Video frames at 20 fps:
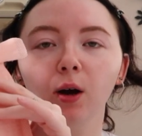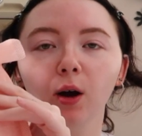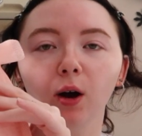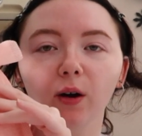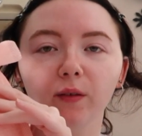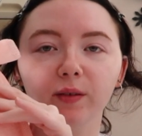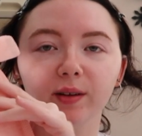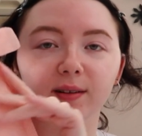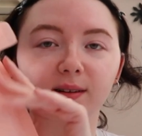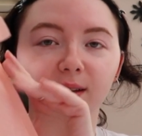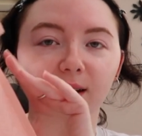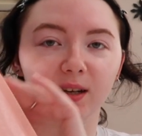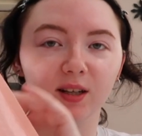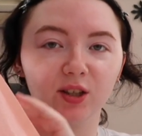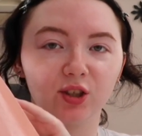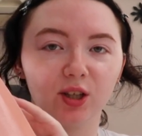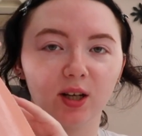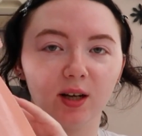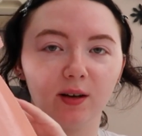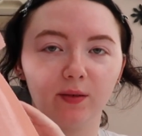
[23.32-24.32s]
Obviously I
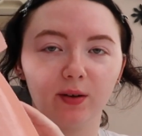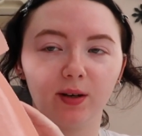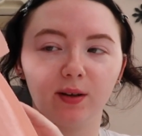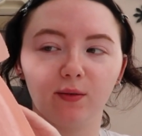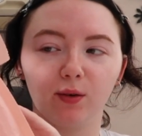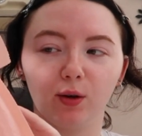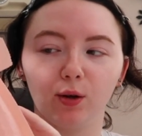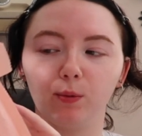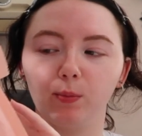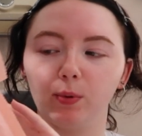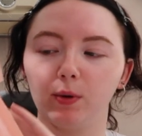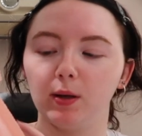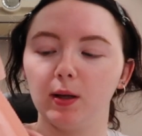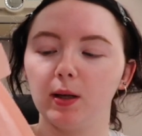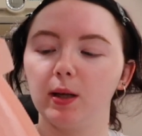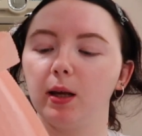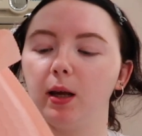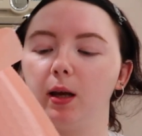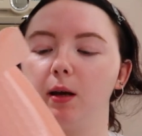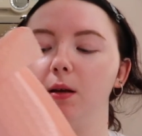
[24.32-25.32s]
literally haven't even opened it
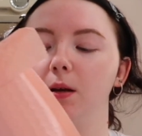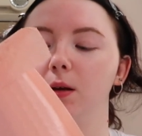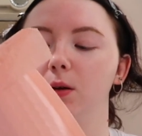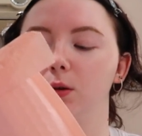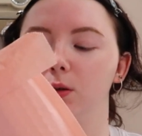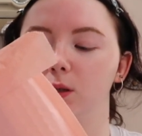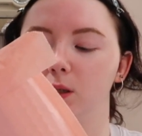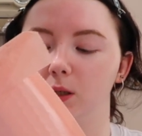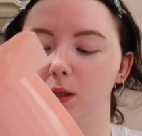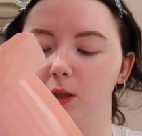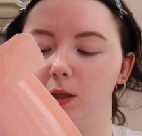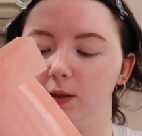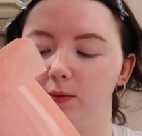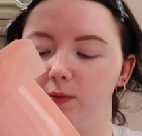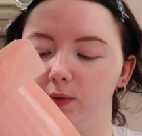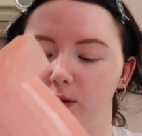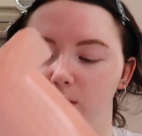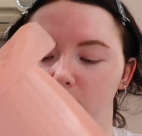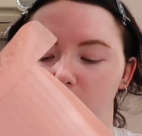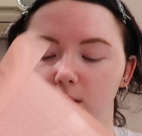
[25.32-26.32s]
yet, it got
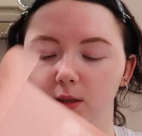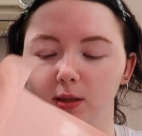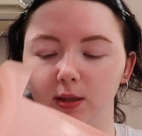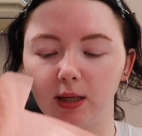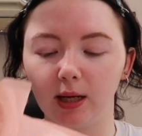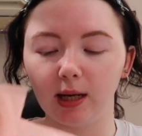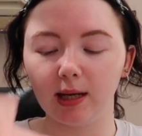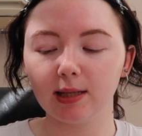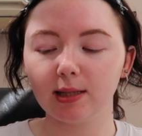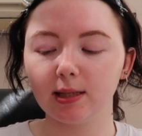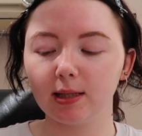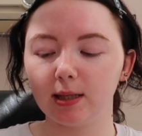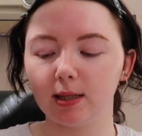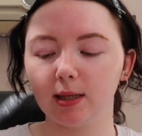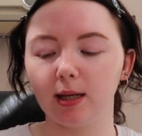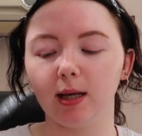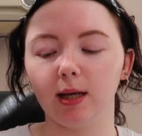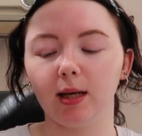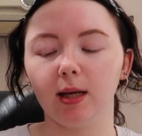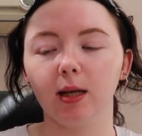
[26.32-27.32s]
delivered
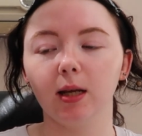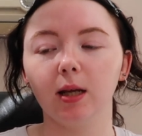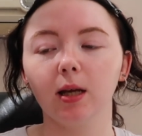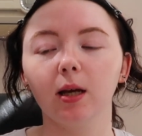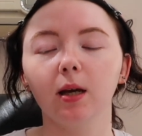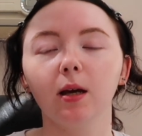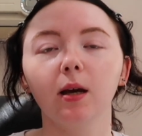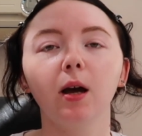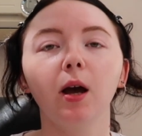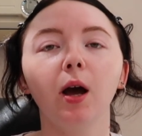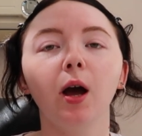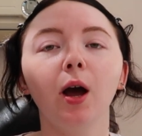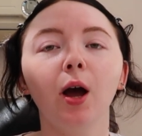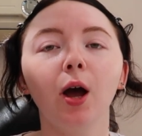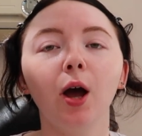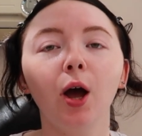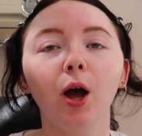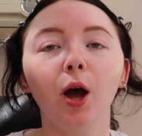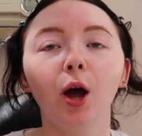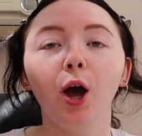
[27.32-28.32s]
yesterday.
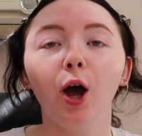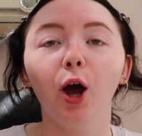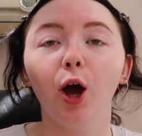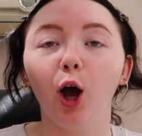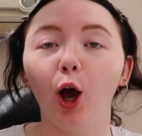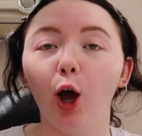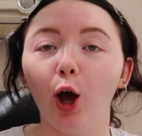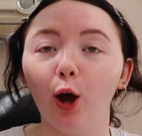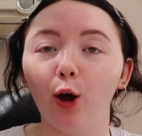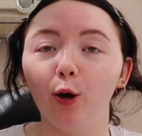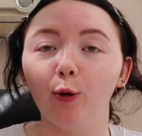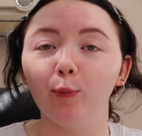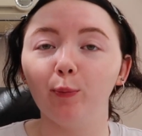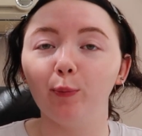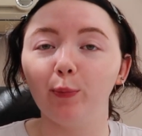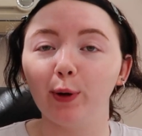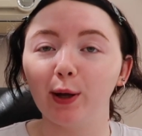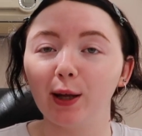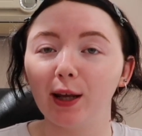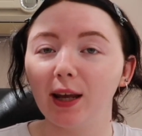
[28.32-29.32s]

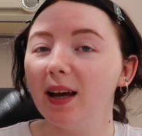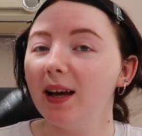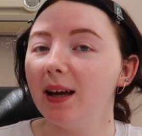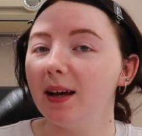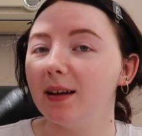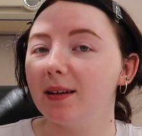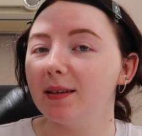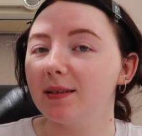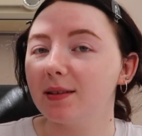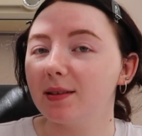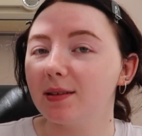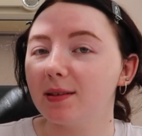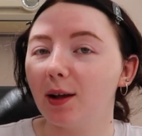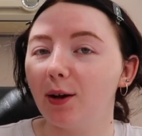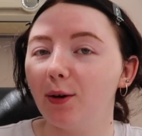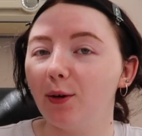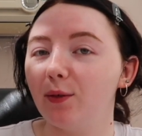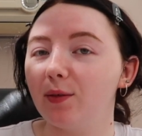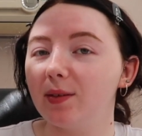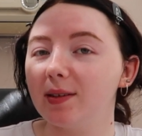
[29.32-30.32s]
But yeah,
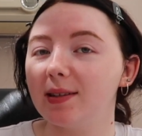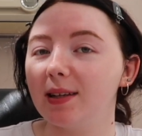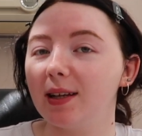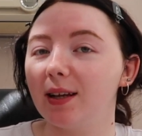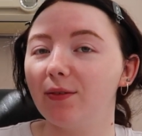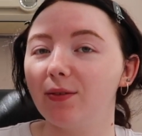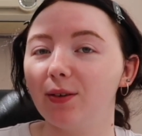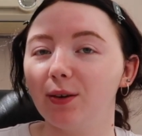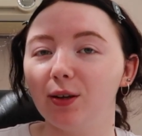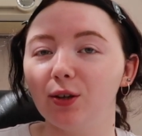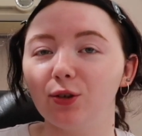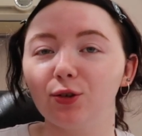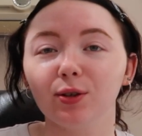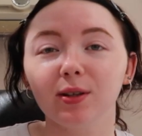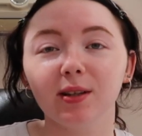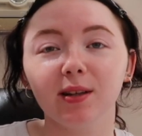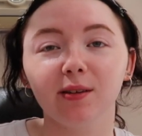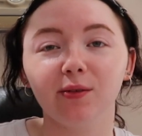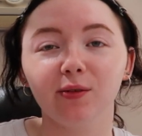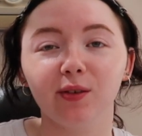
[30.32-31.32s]
so obviously if you
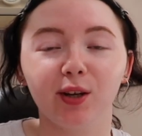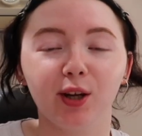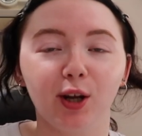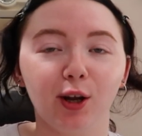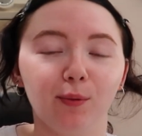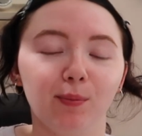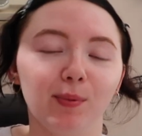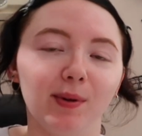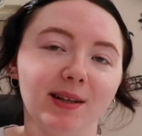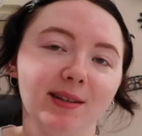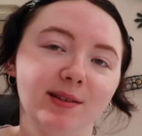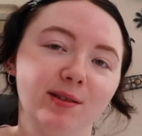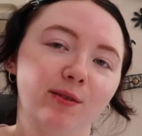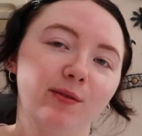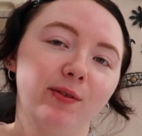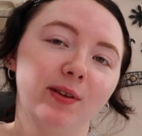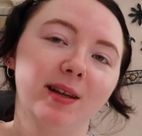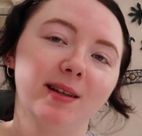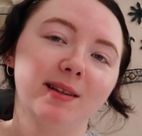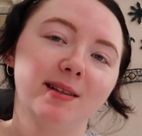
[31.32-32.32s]
enjoy this video, please don't
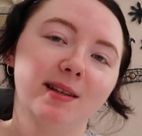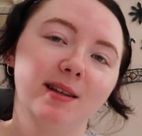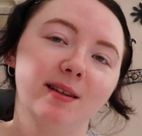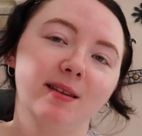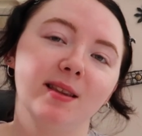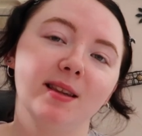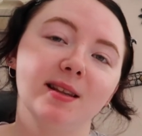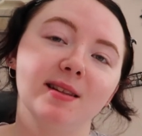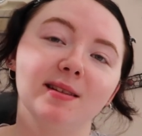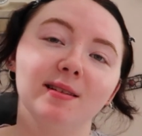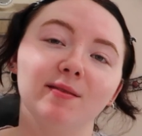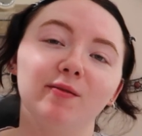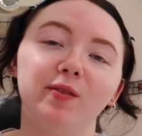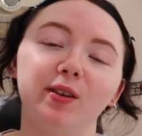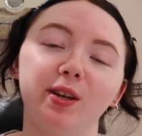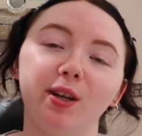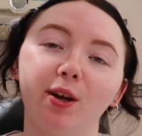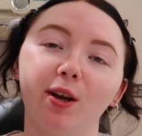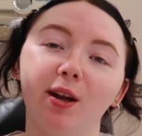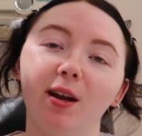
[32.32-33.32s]
forget to give this
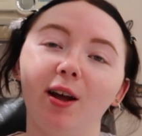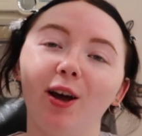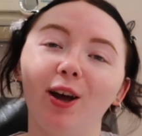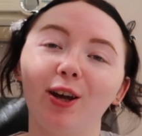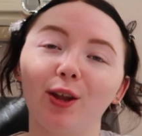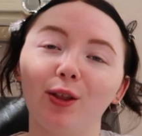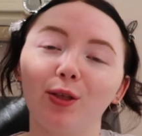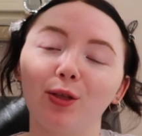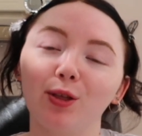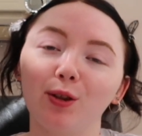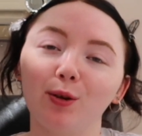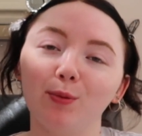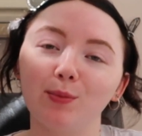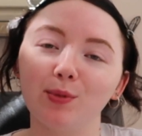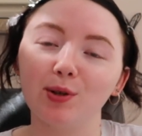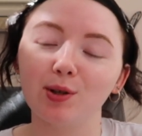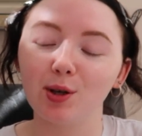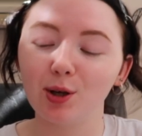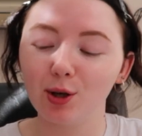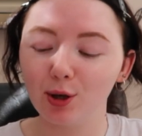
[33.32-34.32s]
video a like and
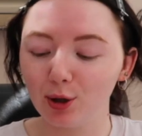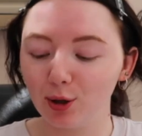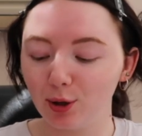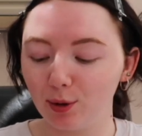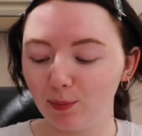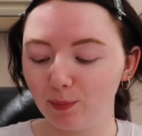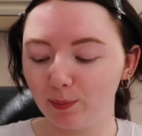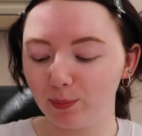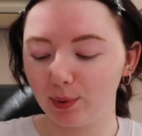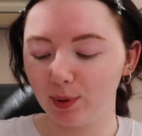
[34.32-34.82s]
thumbs up.